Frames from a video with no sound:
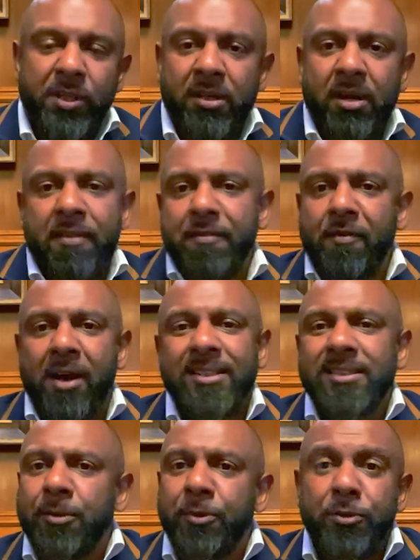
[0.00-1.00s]
You can either find
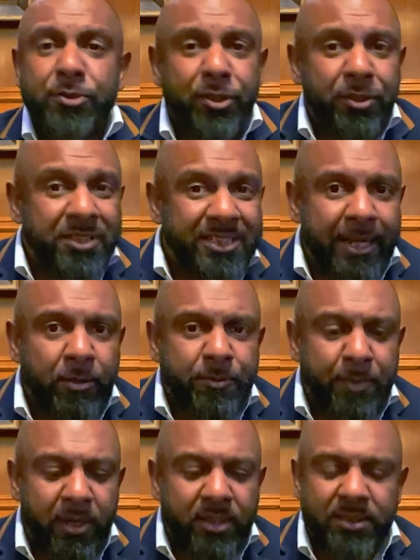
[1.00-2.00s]
someone who's a good
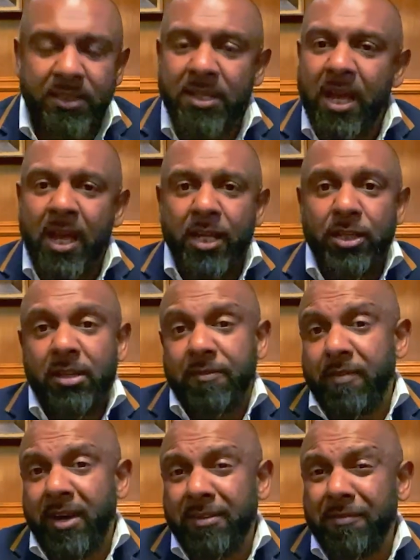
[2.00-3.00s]
salesperson, you could
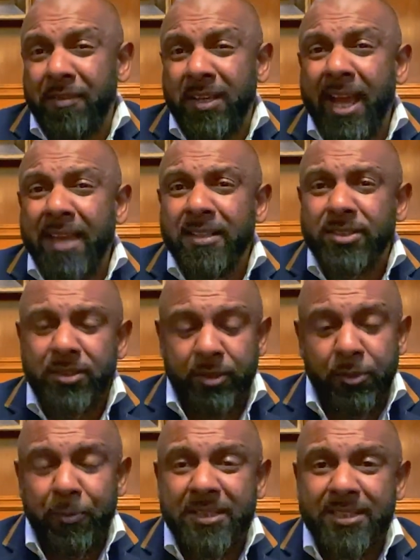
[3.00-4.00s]
find a VA that's
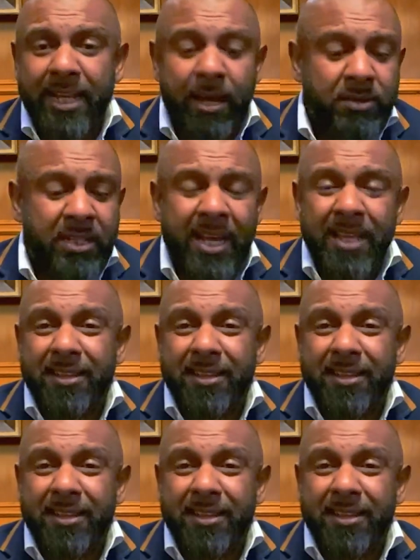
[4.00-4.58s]
good with sales.